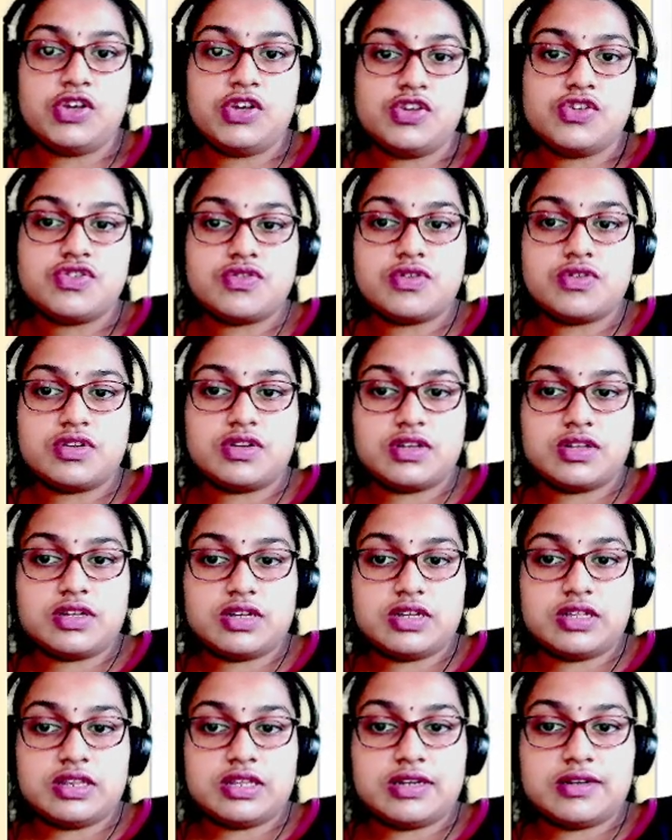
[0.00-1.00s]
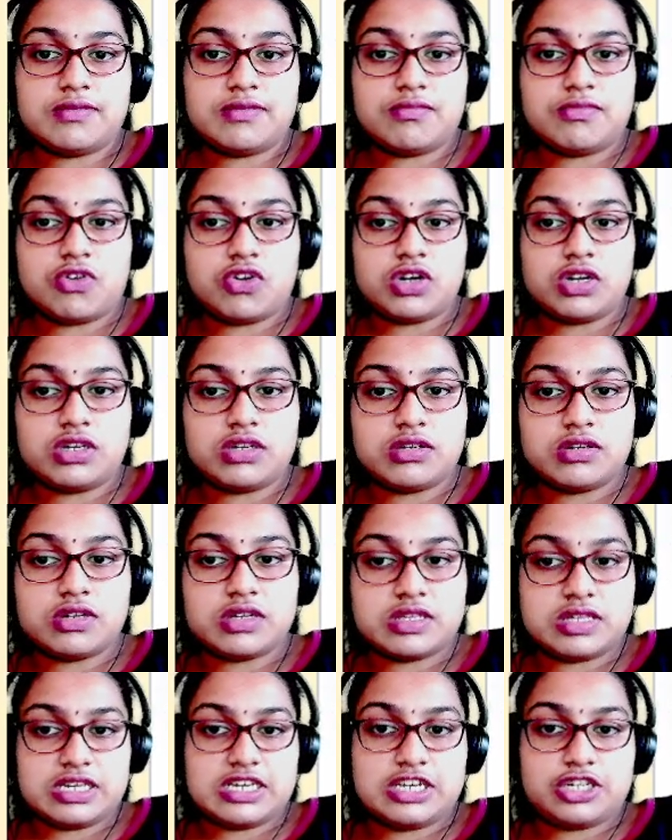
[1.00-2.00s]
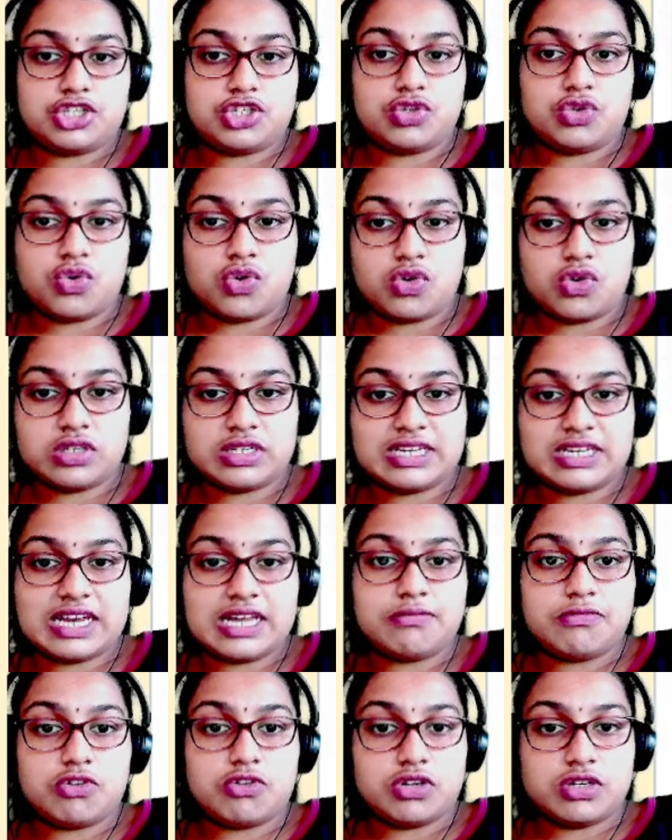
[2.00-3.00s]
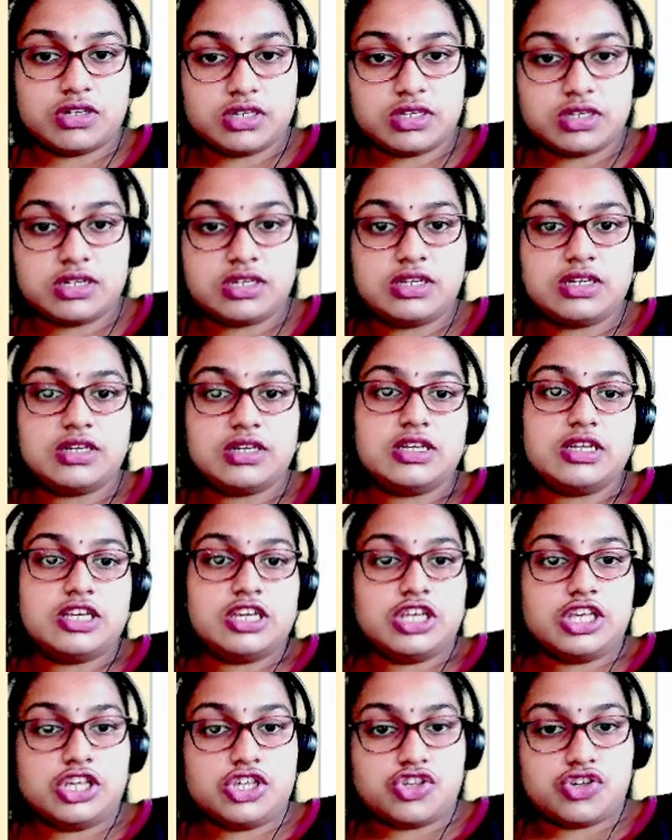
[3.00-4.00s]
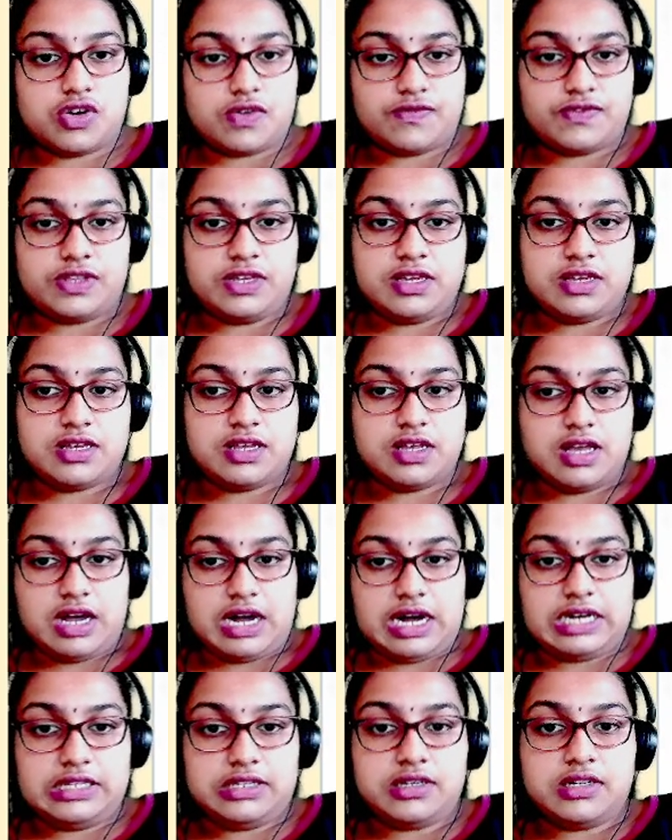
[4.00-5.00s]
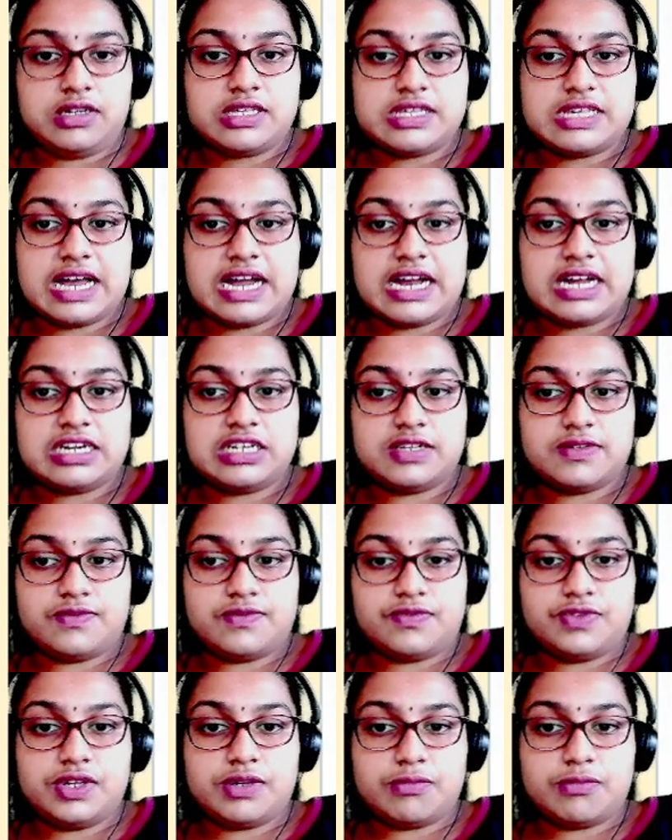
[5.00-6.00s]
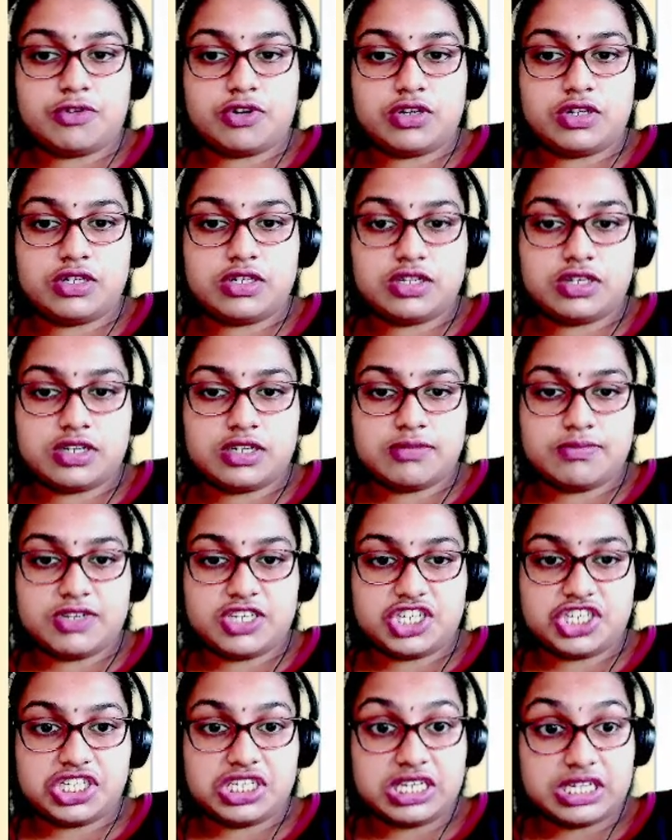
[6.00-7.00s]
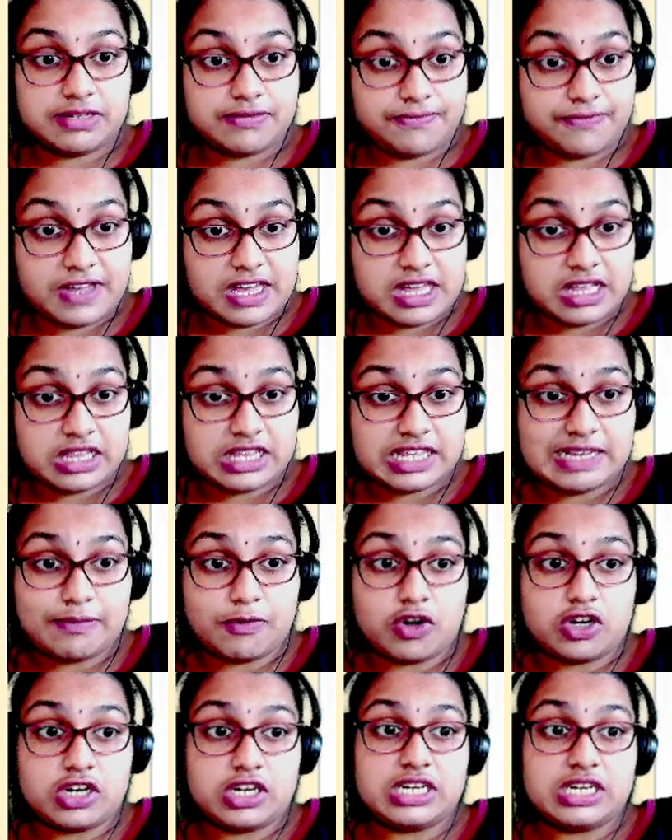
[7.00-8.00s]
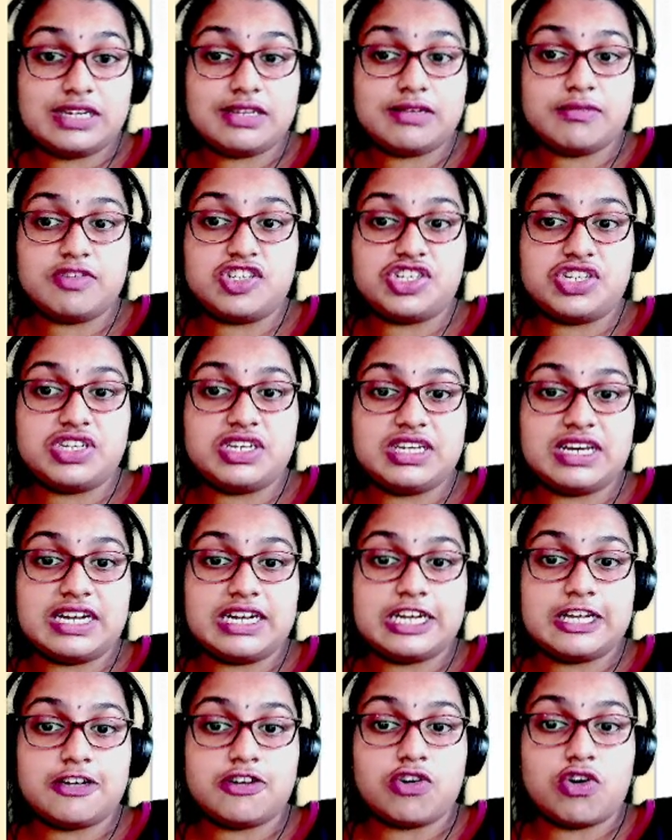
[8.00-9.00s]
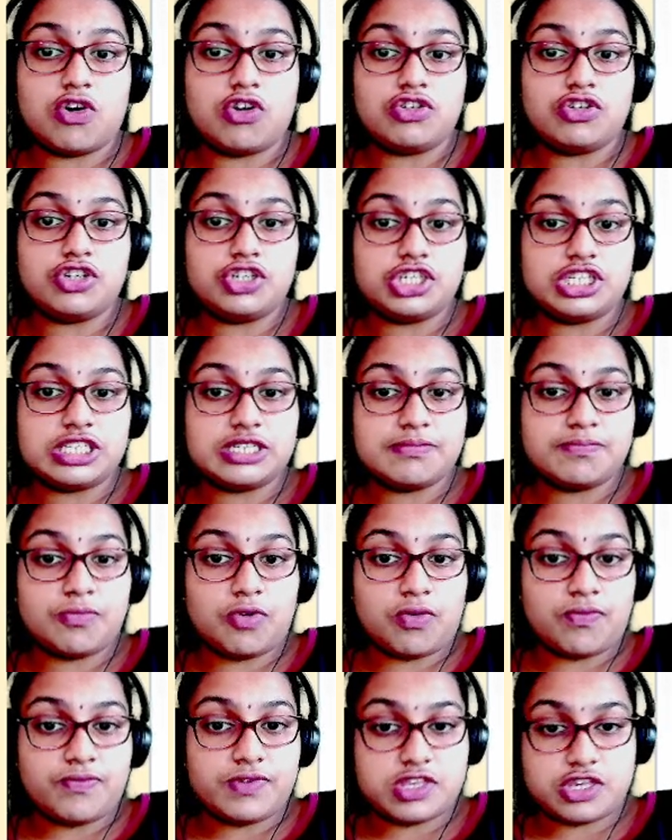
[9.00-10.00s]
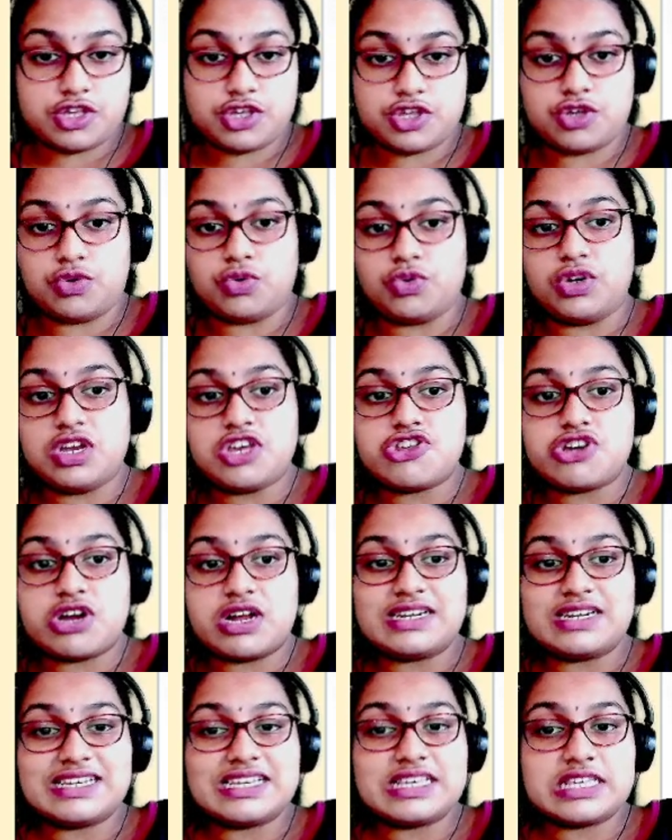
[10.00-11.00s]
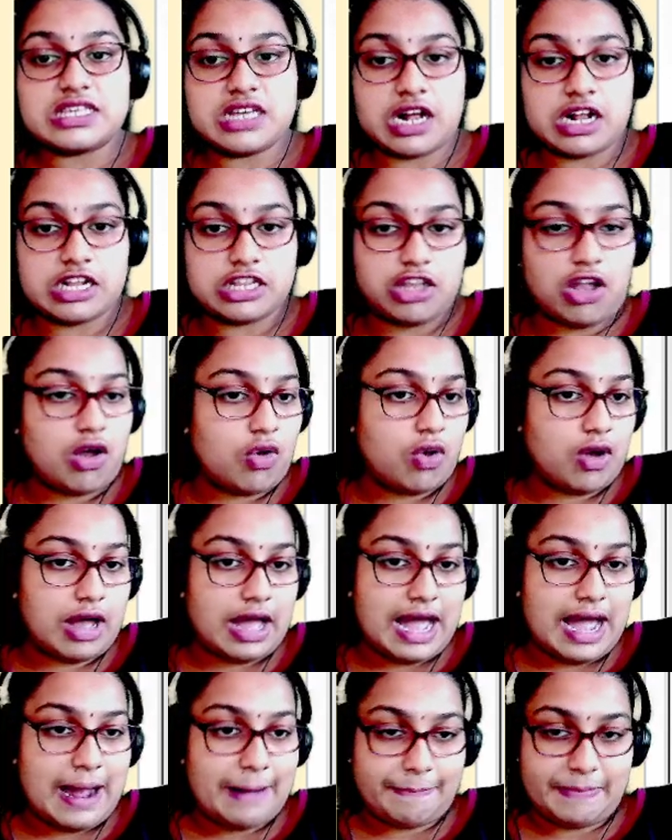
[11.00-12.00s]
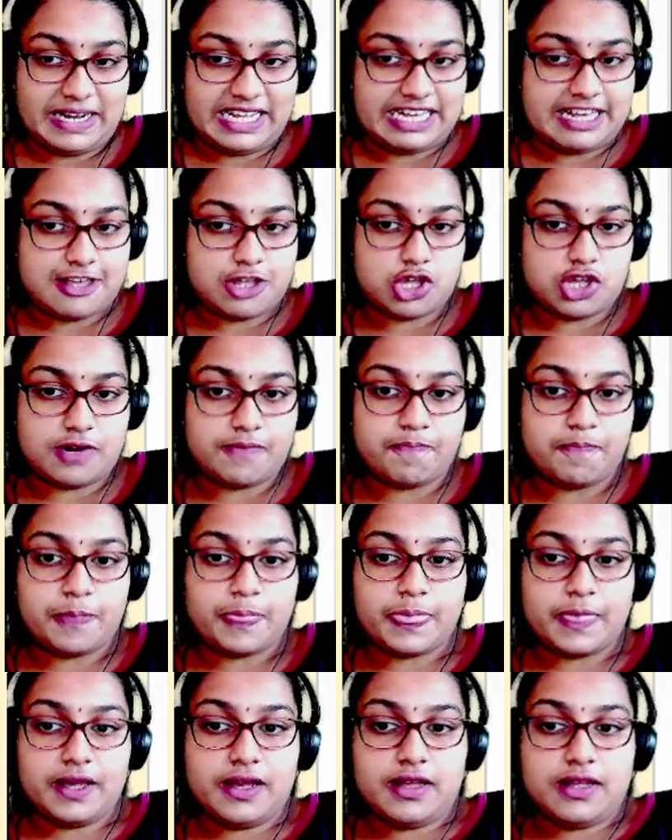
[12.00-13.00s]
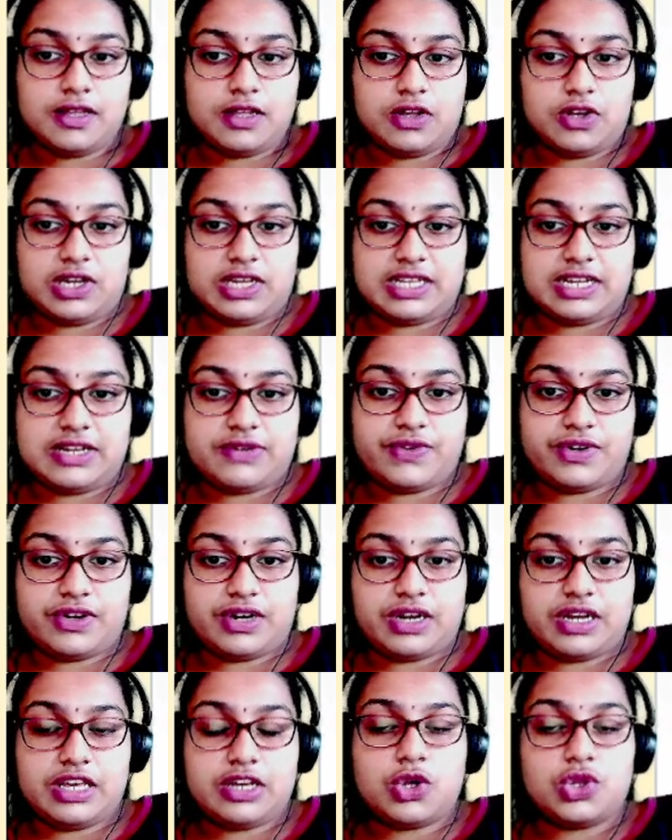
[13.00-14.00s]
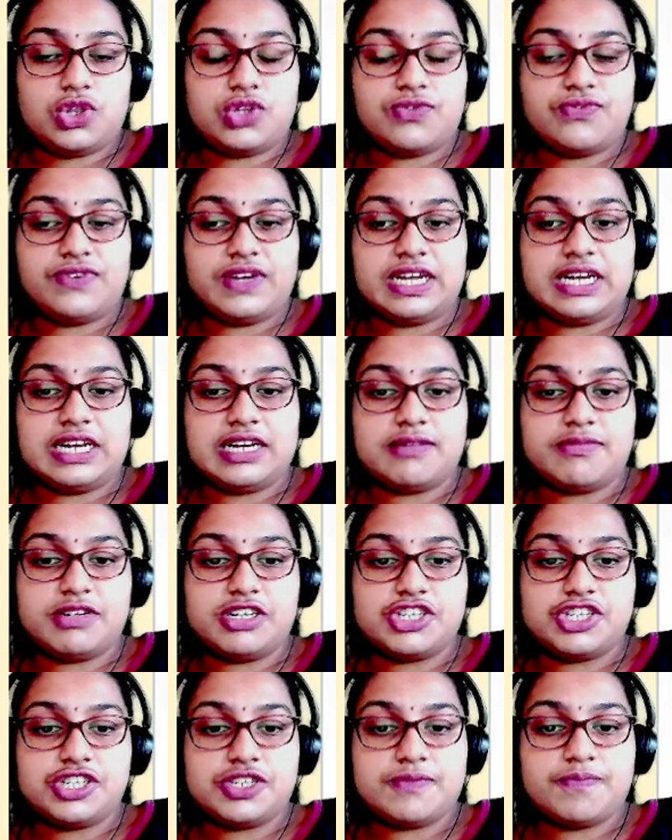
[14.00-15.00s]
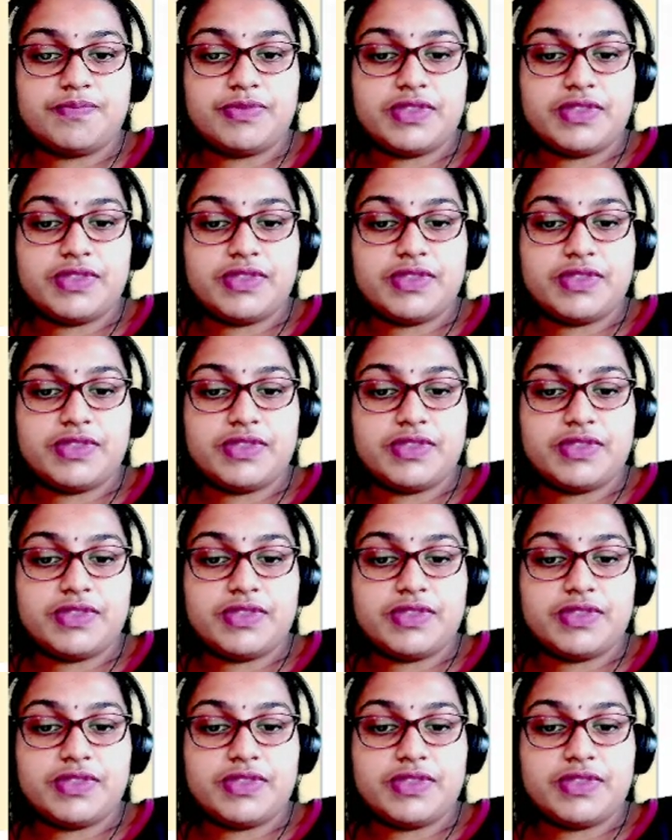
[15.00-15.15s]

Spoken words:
So the monitors, each node can monitor each of the others, and if the monitored machine fails, the monitoring machine can take ownership of its storage and restart the application, okay, that were running on the failed machine.